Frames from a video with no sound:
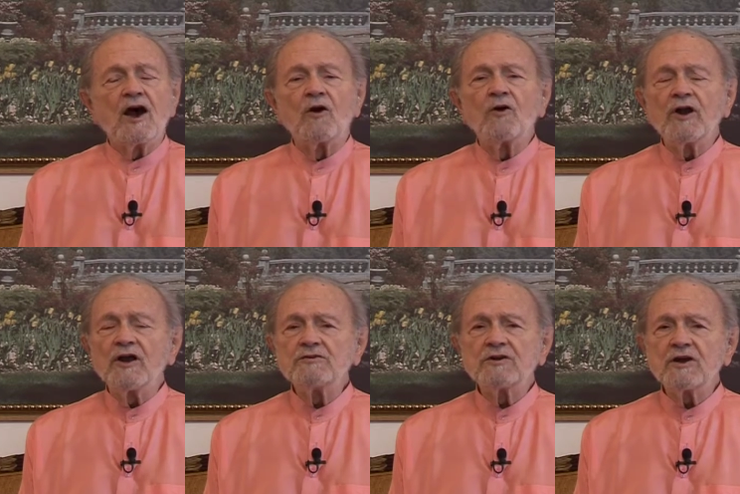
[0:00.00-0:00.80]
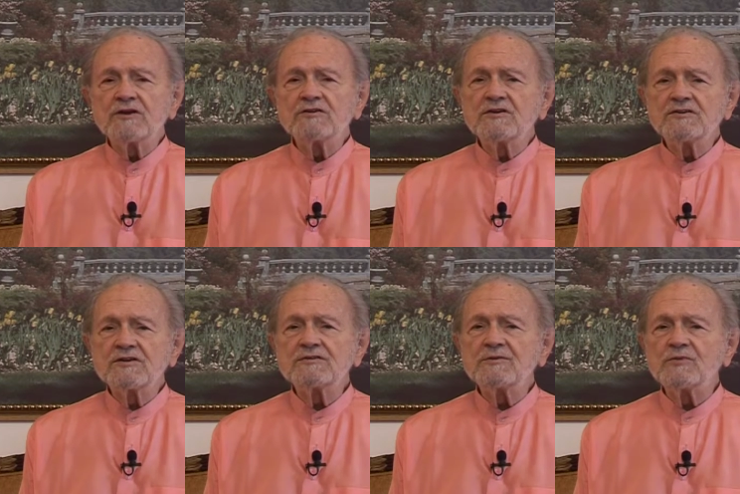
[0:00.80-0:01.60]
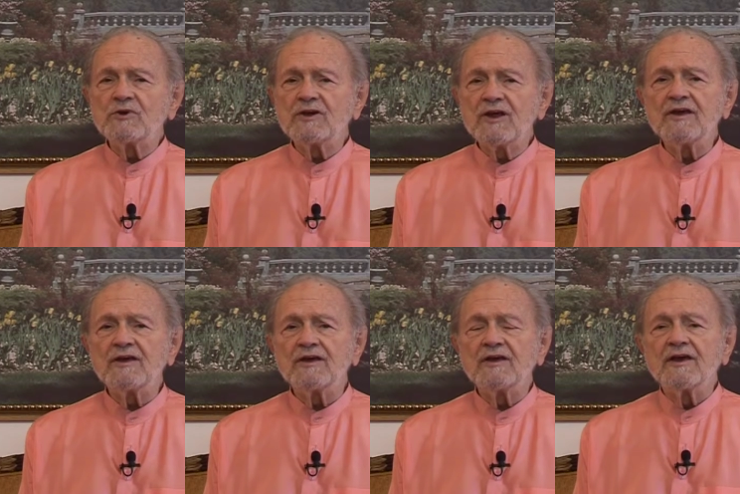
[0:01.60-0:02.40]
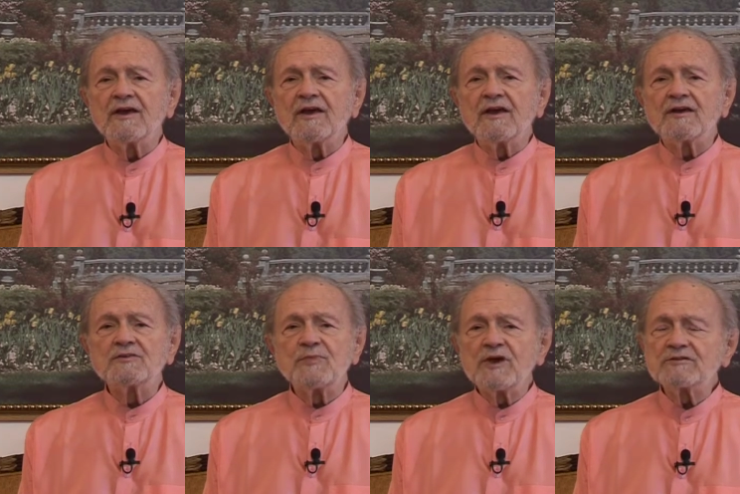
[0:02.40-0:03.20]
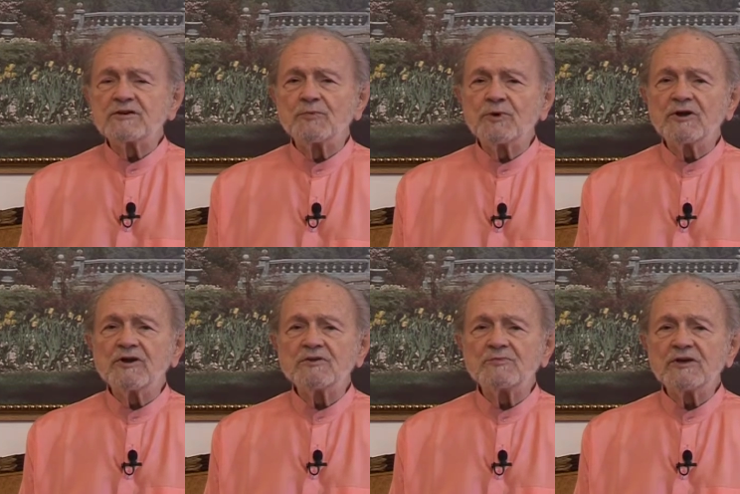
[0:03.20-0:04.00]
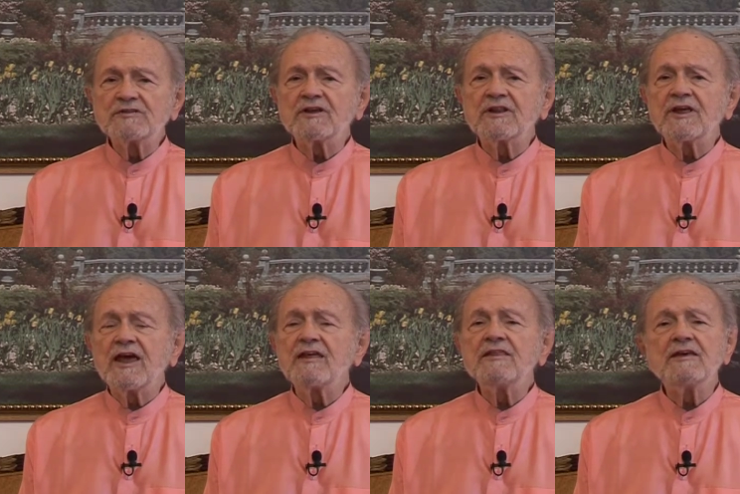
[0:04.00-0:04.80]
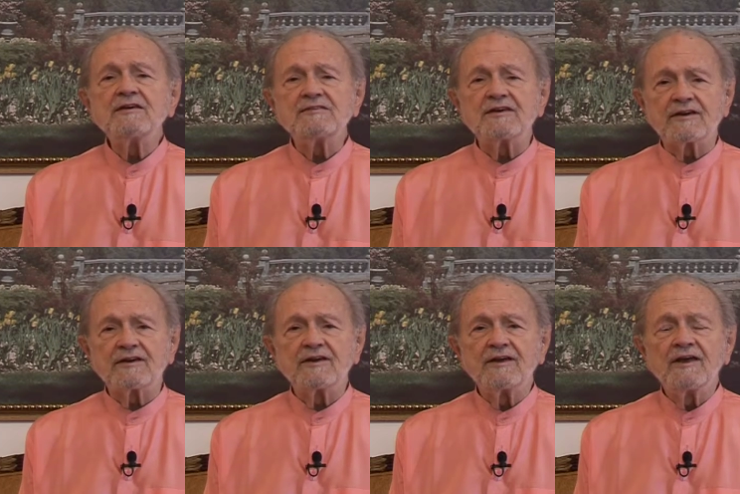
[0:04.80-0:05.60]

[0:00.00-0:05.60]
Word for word: Our educational system today, as Master put it, is basically atheistic.